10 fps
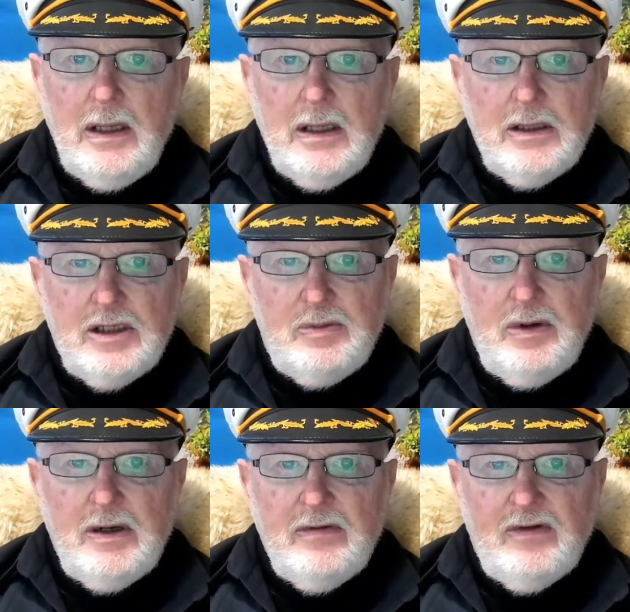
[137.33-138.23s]
The
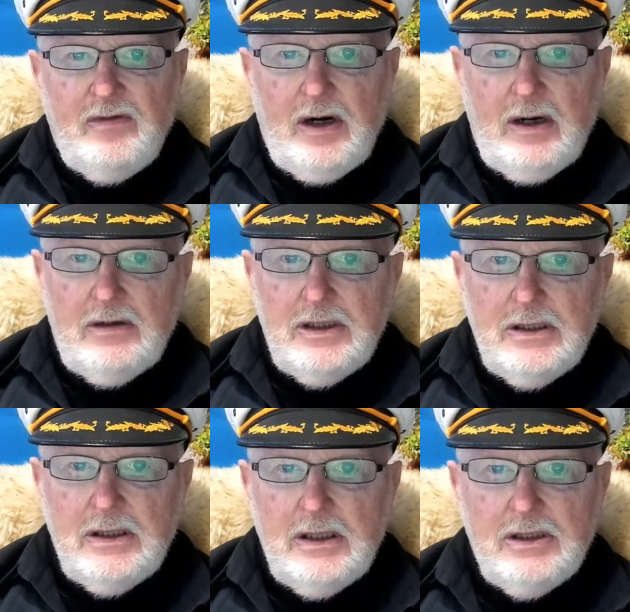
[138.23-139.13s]
spread of the
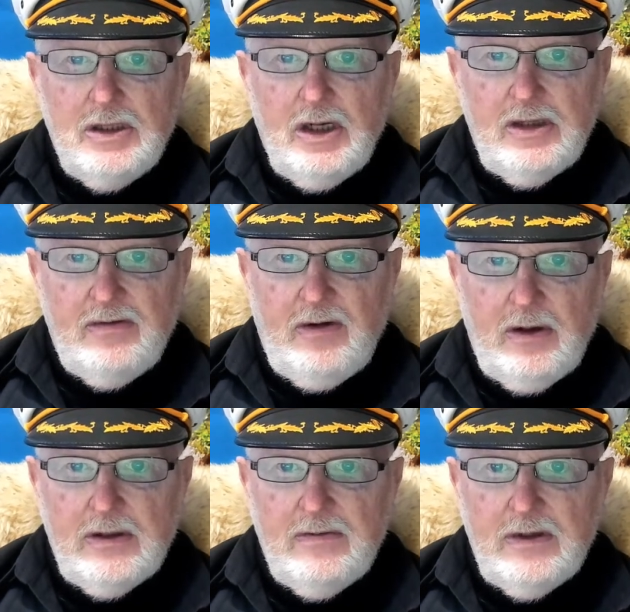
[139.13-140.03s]
virus is not the
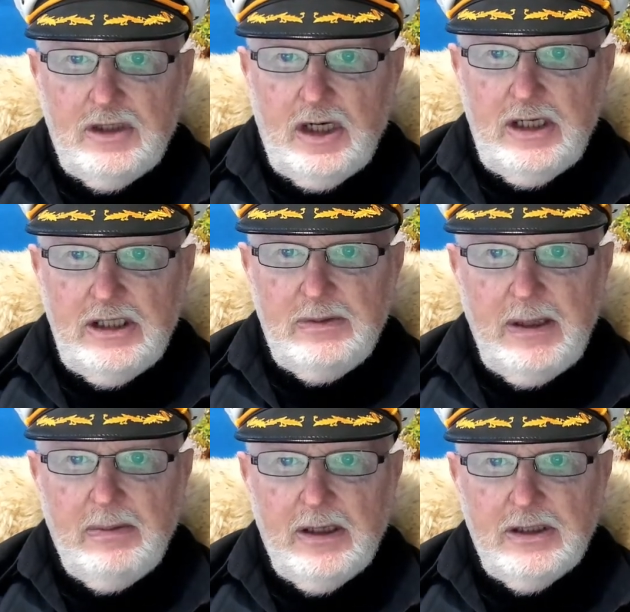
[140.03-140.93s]
fault of the Chinese
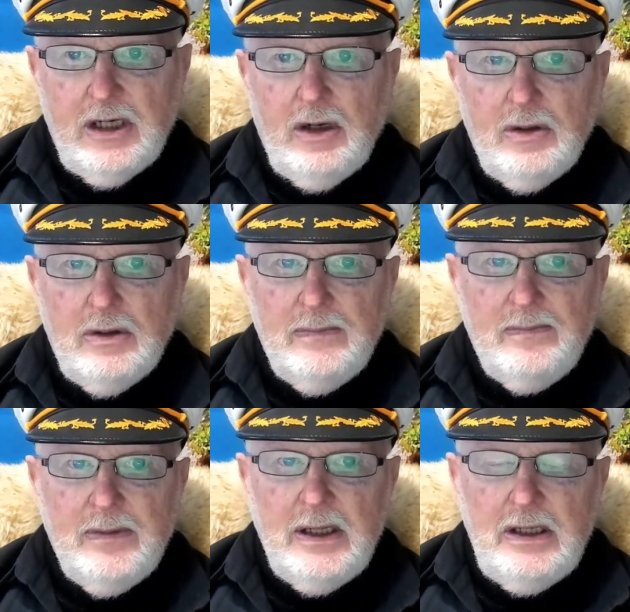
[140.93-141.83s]
people as a whole,
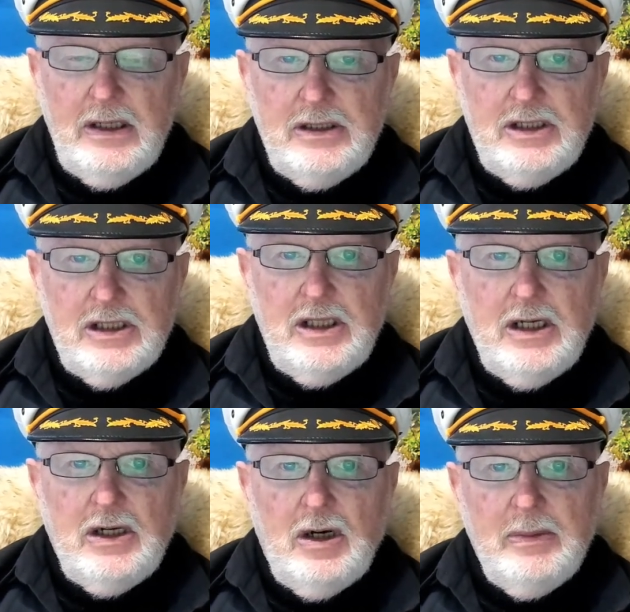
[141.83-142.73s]
just their
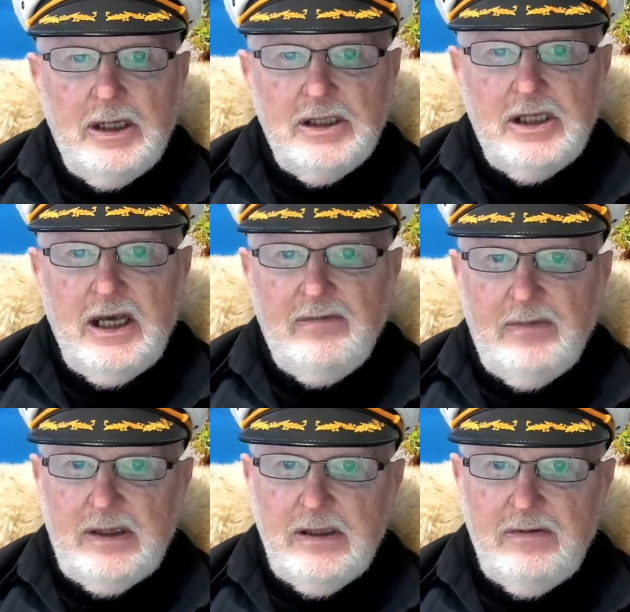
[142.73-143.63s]
communist
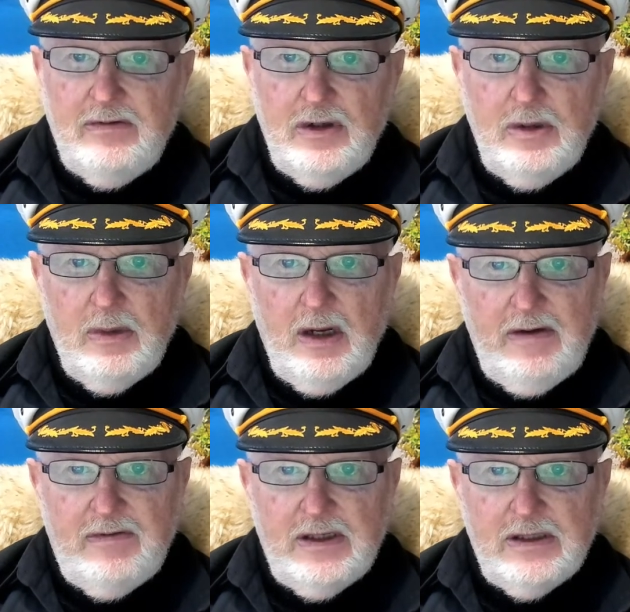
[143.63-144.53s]
government for whom
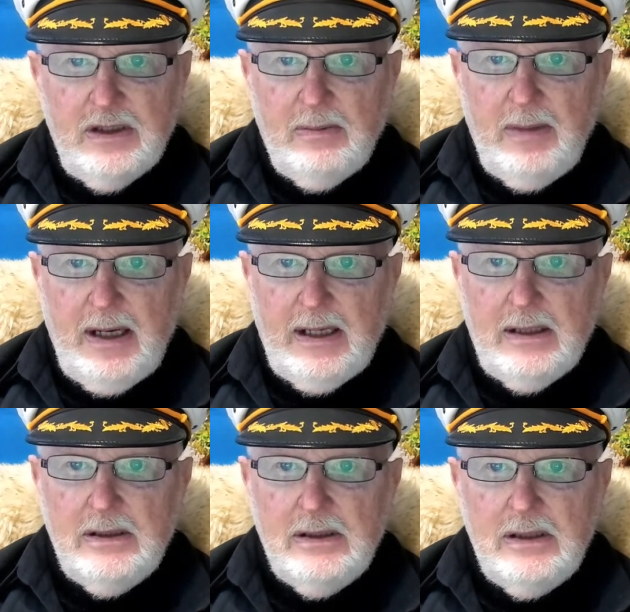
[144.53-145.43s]
life does not matter,
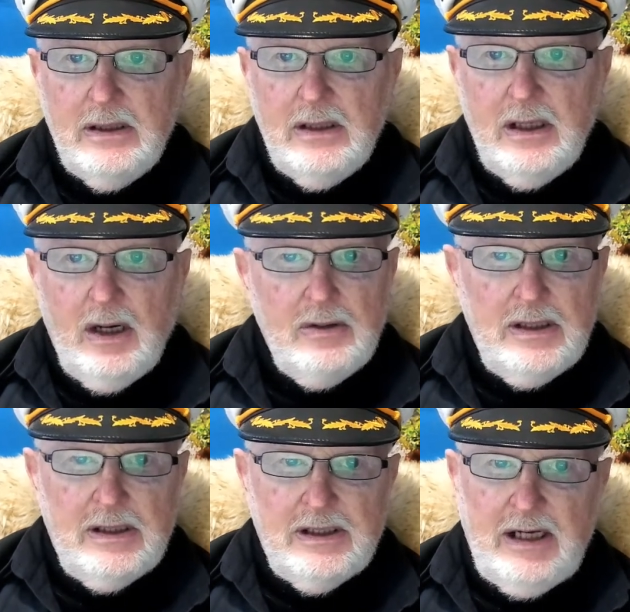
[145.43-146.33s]
only
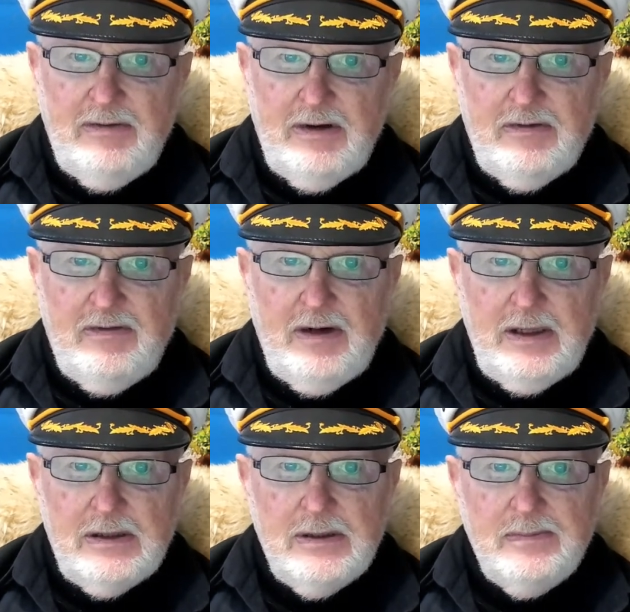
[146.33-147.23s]
the saving of face.